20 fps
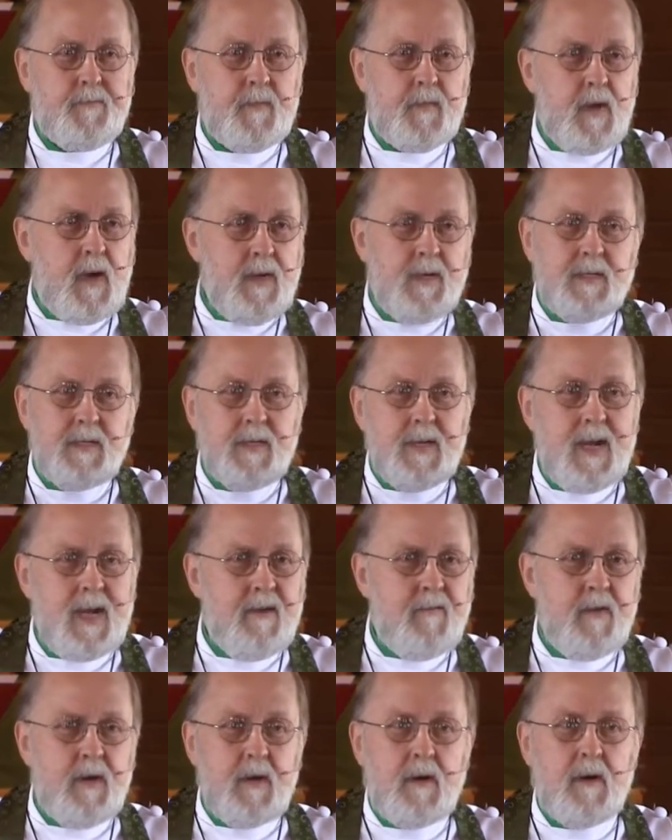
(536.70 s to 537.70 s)
God doesn't
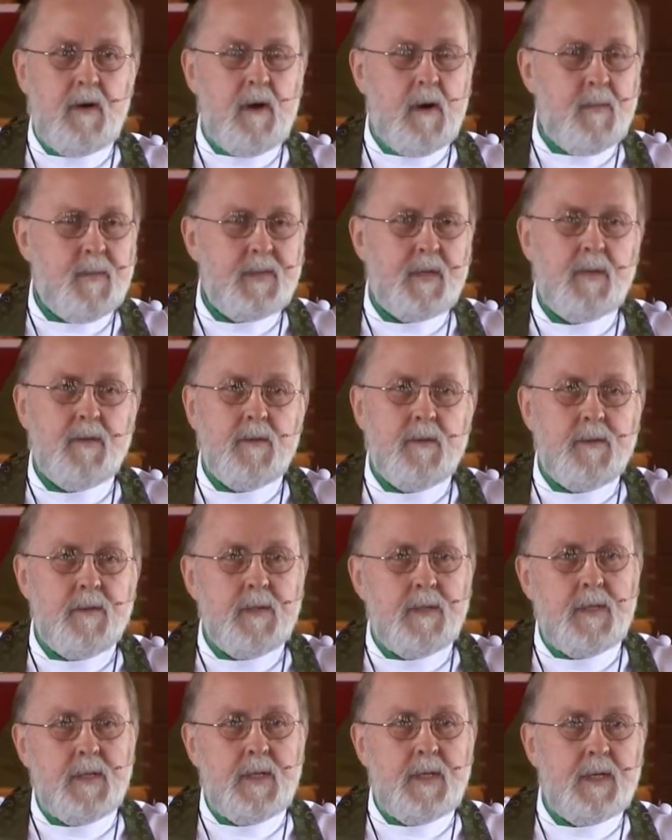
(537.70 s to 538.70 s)
have any arms other
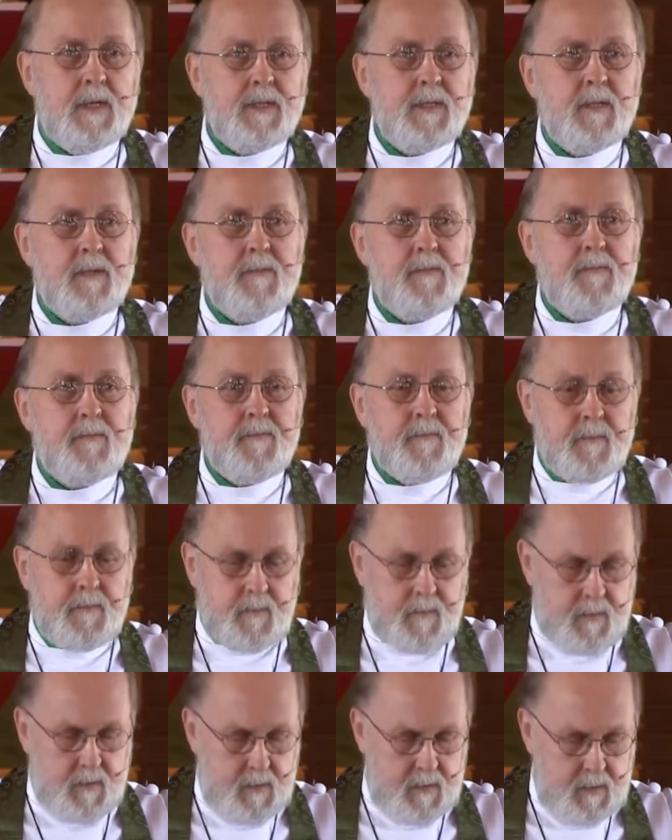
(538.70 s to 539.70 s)
than these.
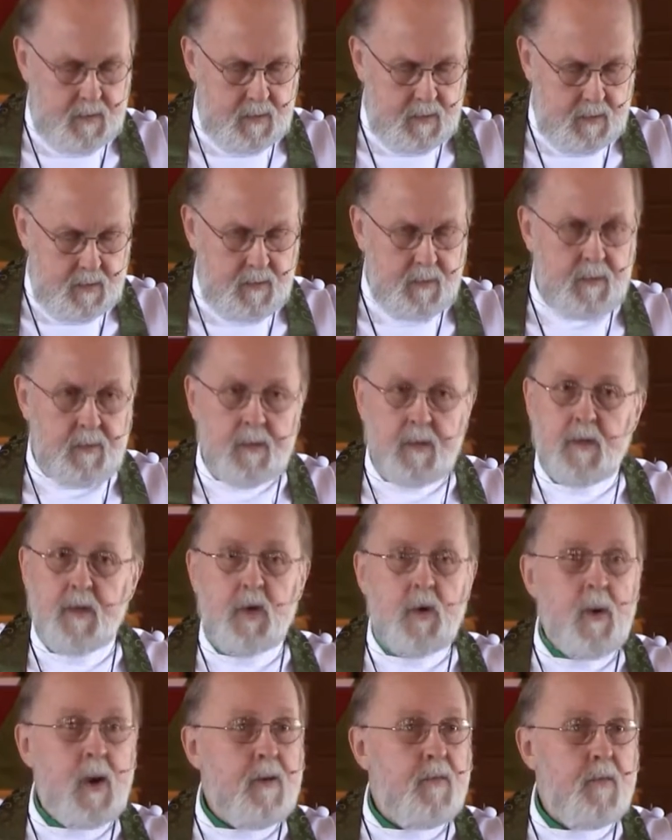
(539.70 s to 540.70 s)
And
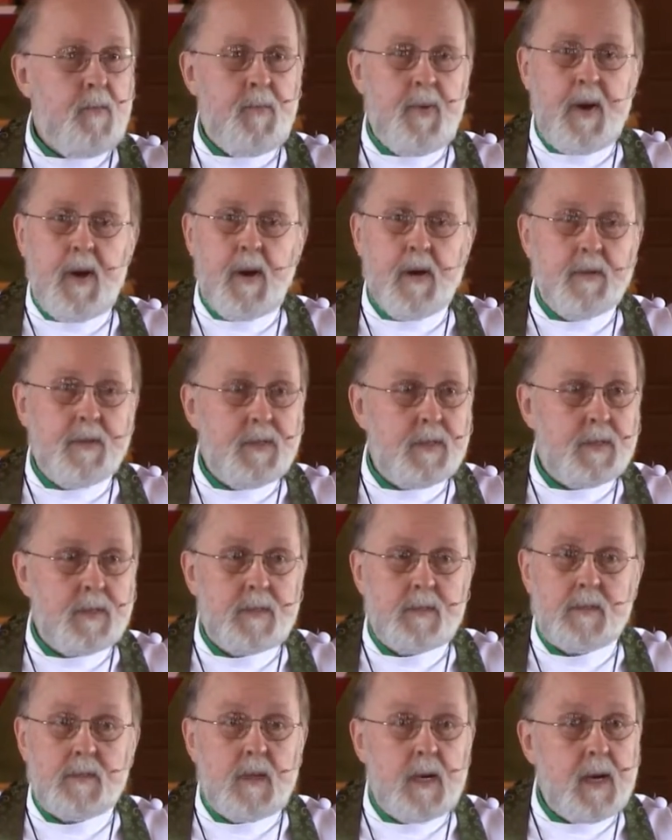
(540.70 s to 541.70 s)
you have a pair just
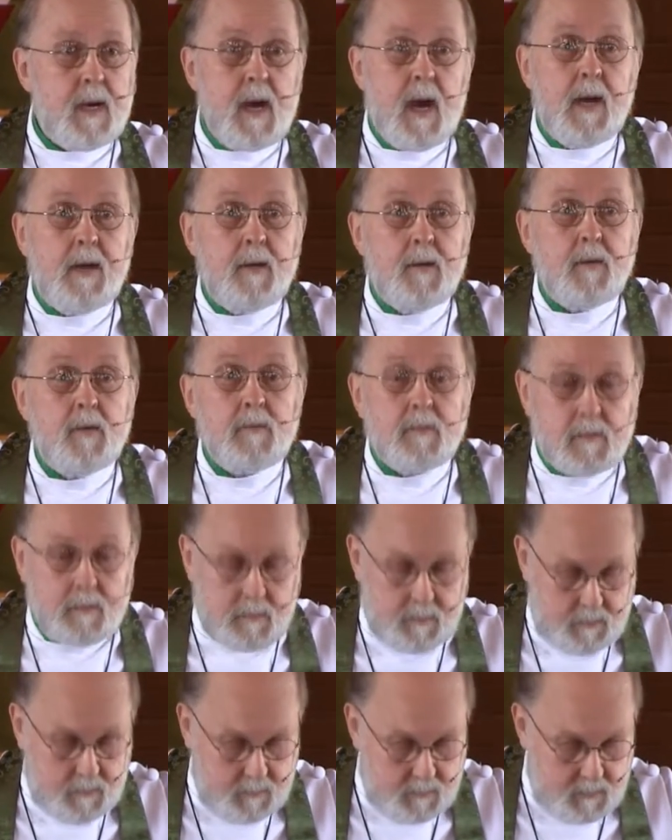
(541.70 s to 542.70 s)
like I do.
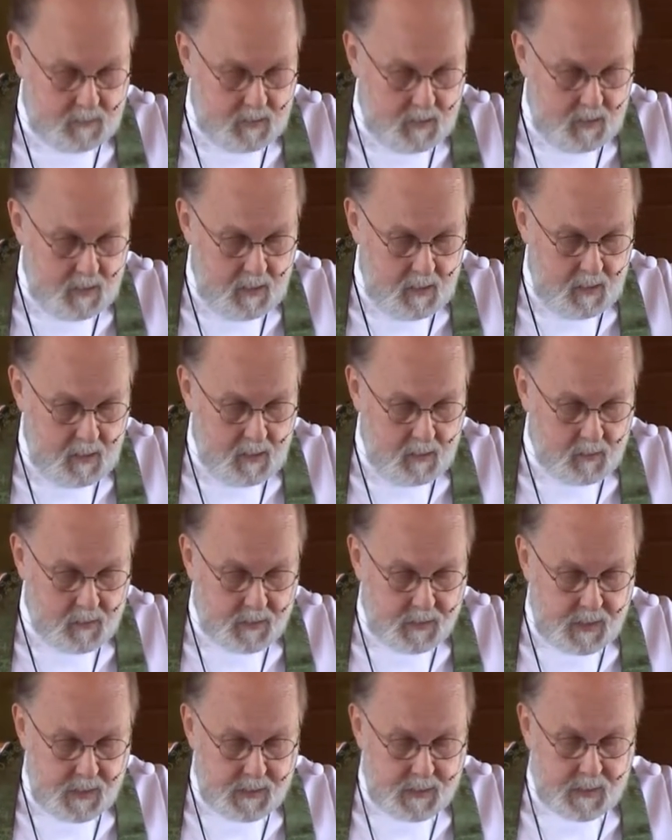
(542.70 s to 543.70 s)
When
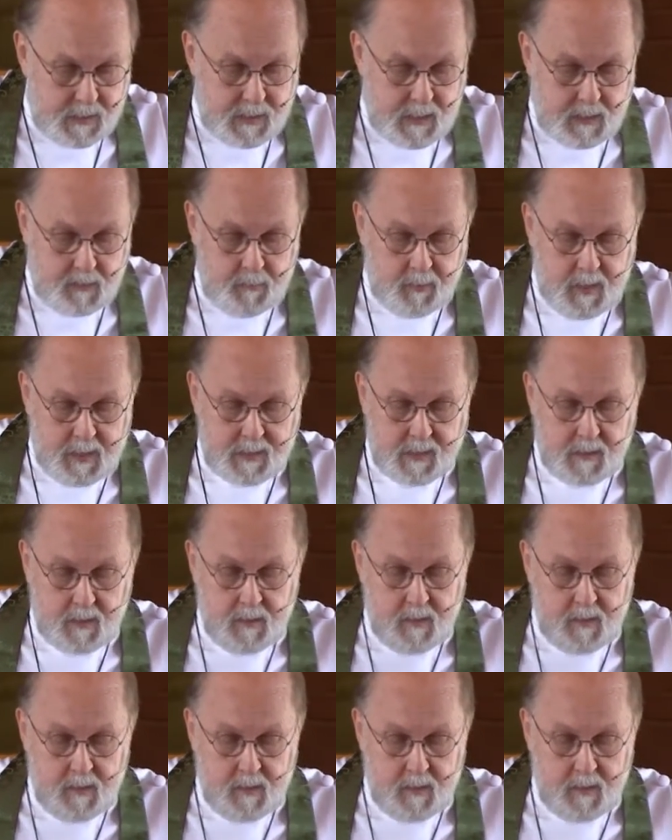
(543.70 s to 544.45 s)
Jesus says, blessed are